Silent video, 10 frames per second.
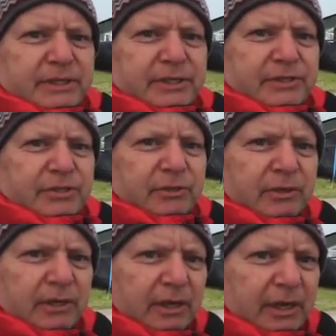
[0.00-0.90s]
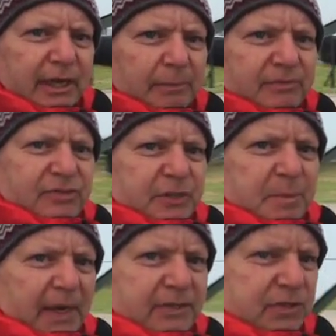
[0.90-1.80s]
into a couple of
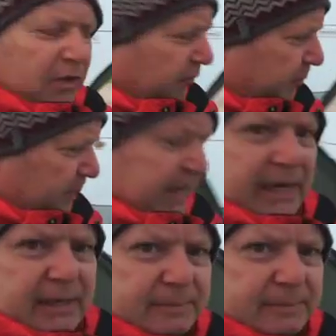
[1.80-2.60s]
6-packs of beer.